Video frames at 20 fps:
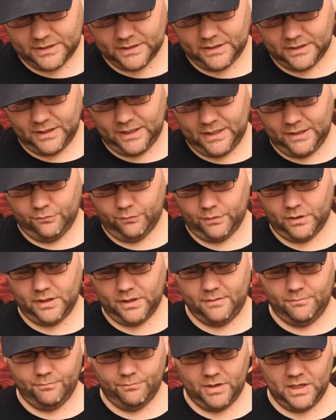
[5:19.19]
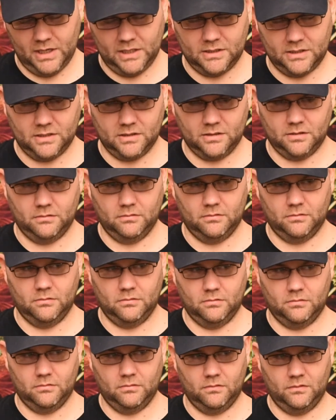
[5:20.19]
he really meant
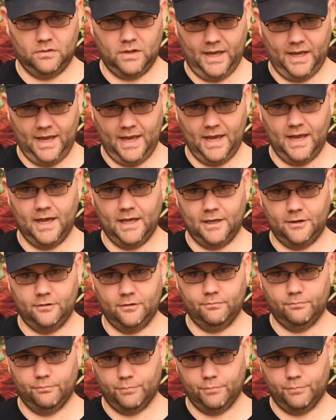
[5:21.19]
the head